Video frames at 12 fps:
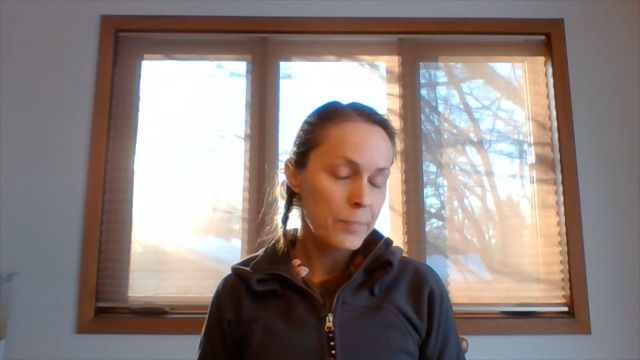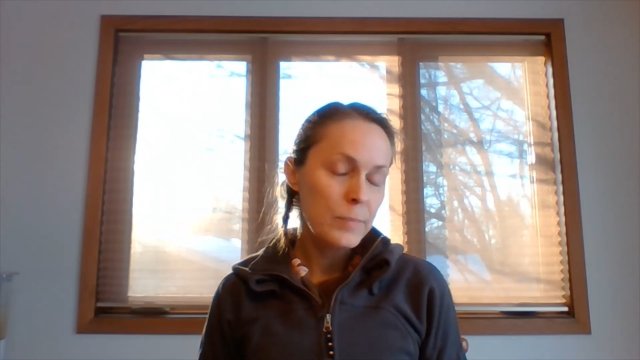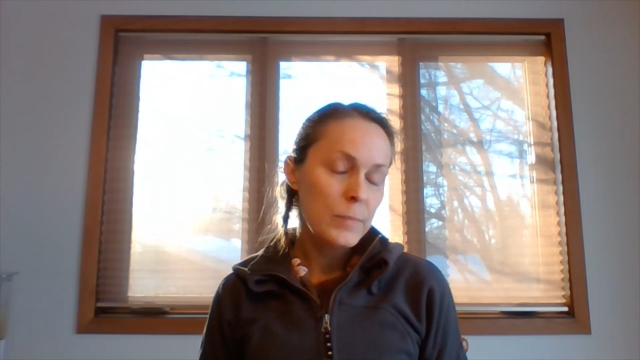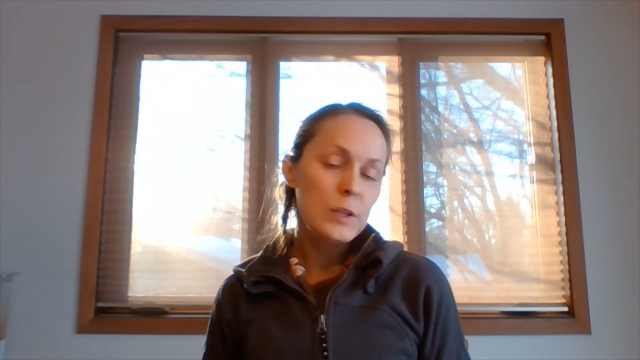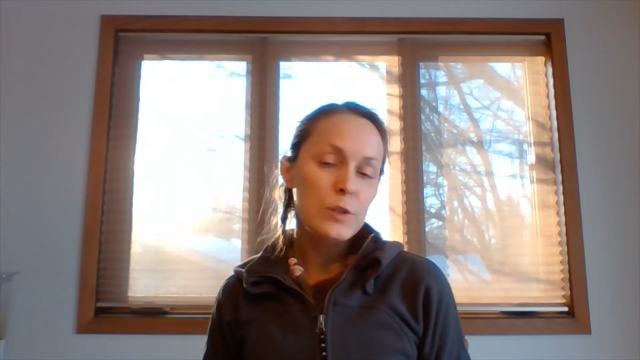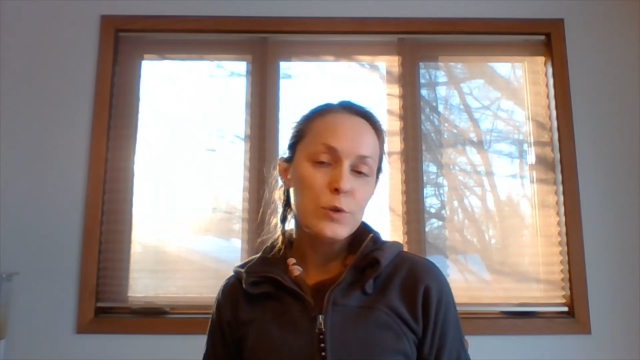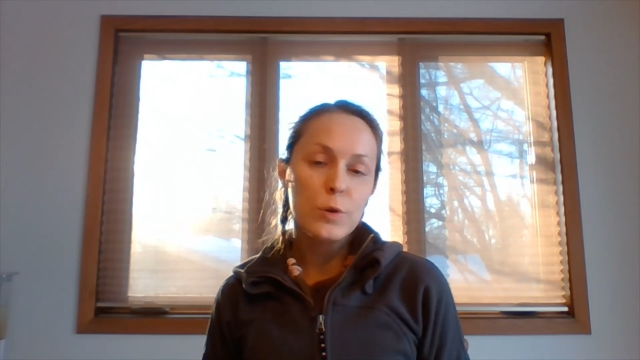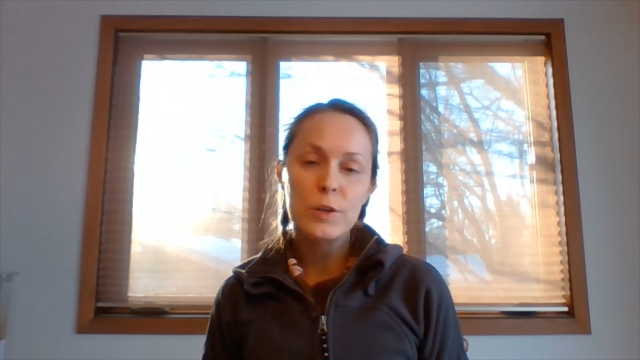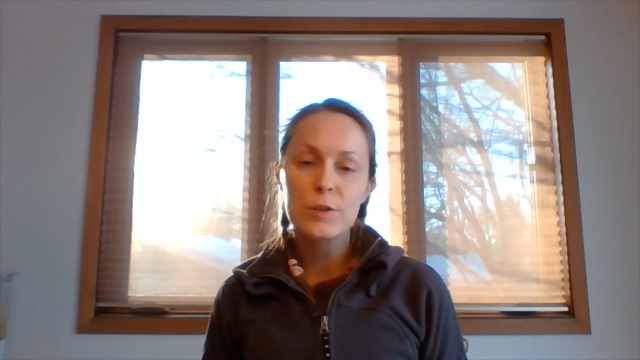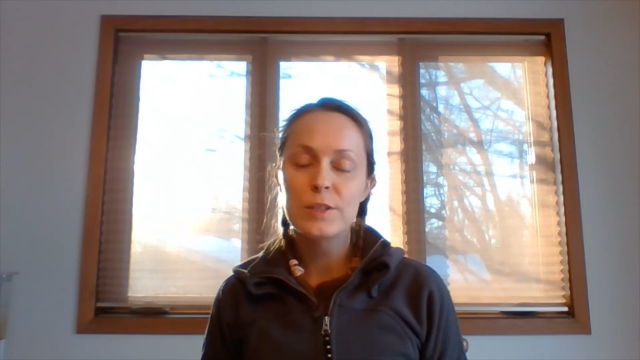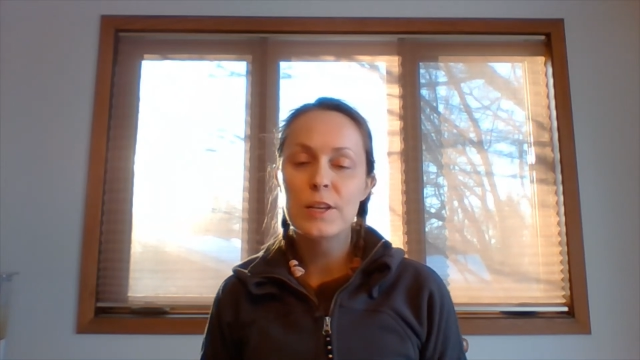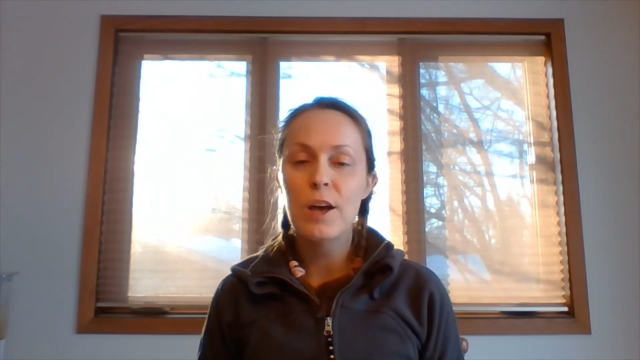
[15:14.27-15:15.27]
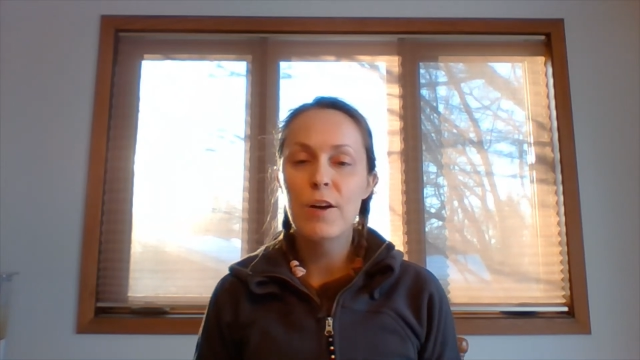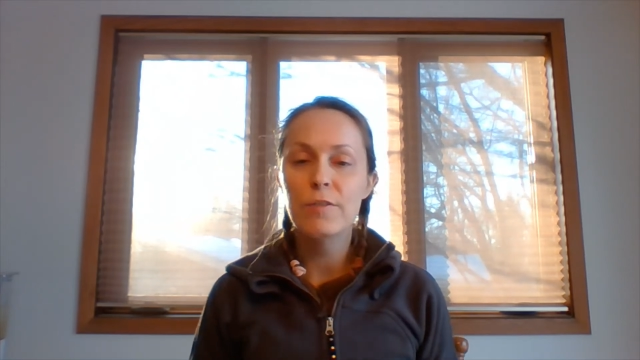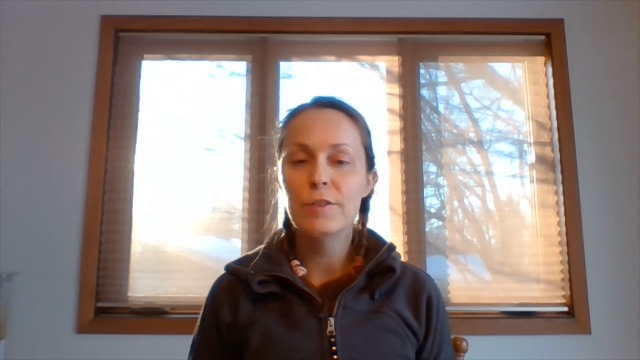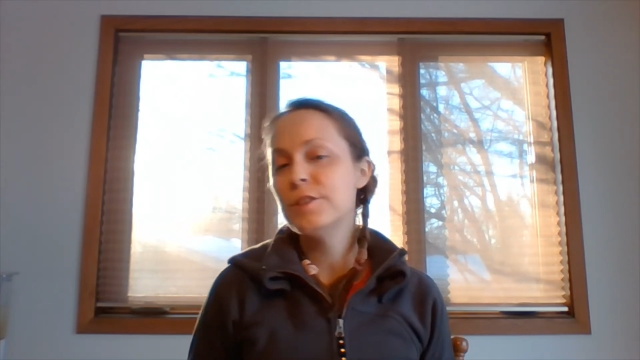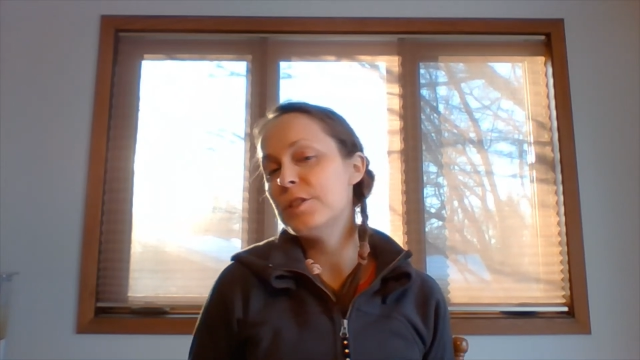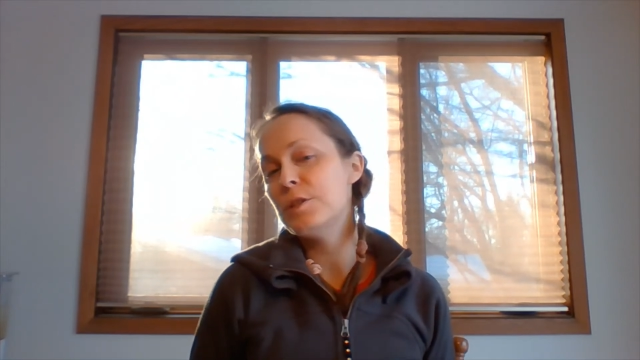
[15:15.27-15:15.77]
enjoy yourself,
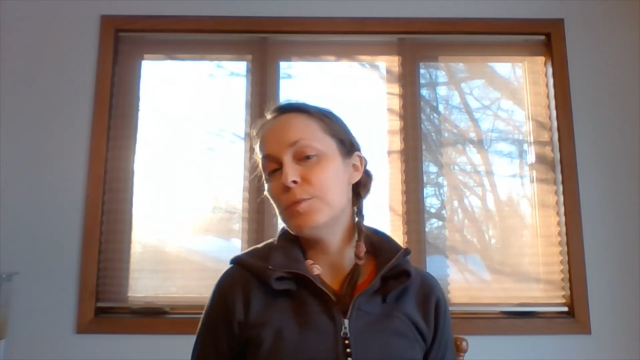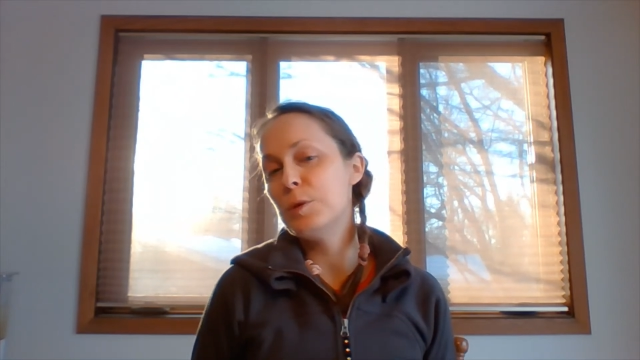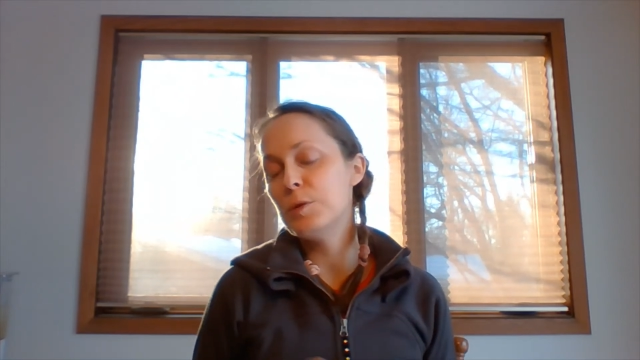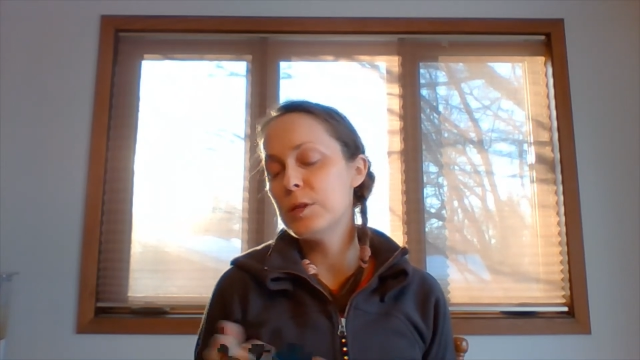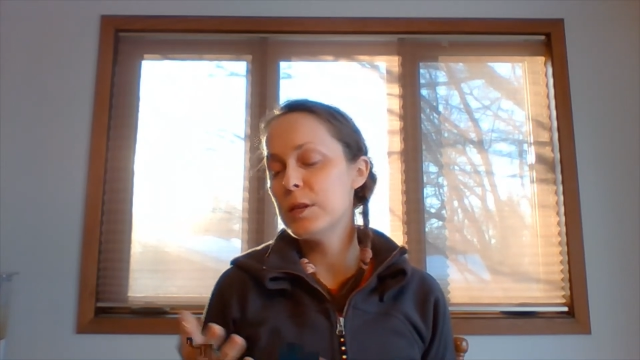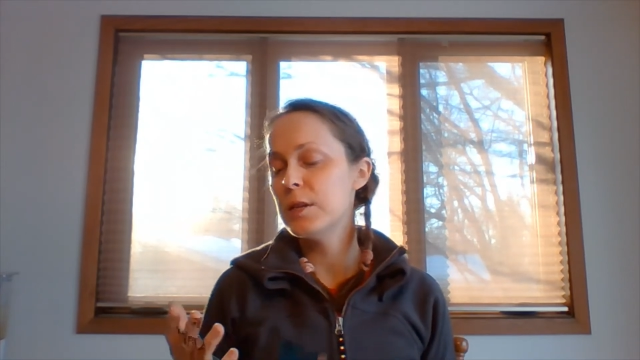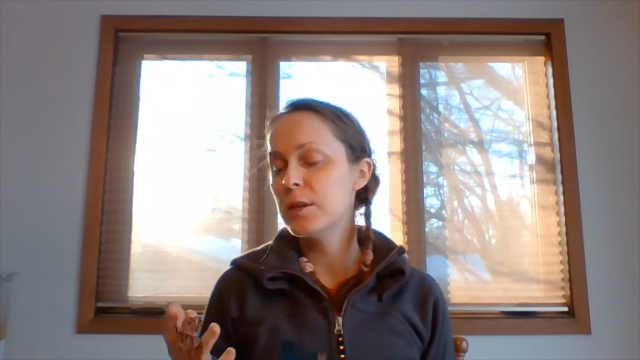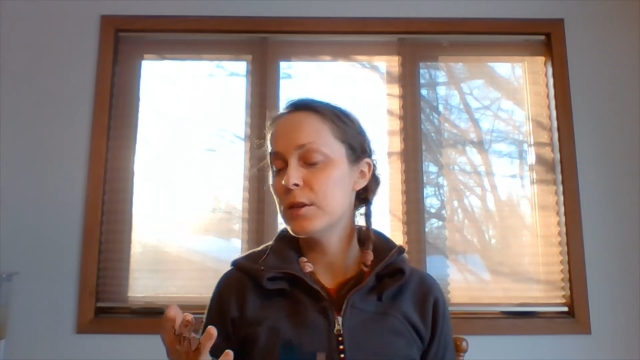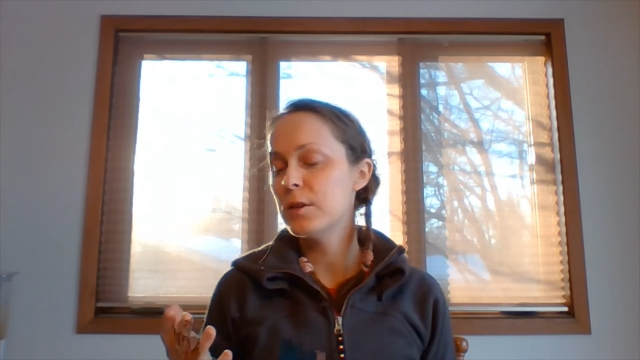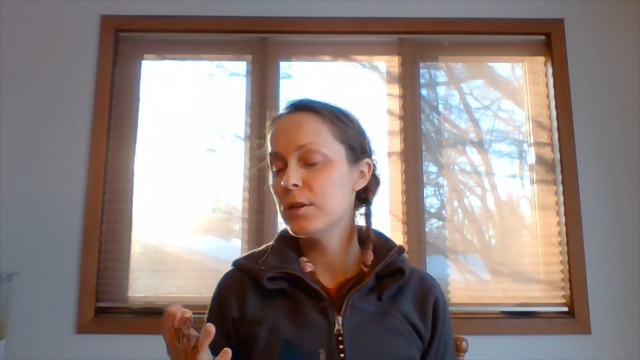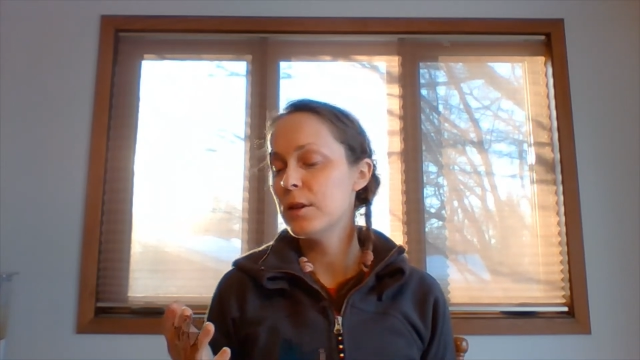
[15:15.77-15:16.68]
listen to music,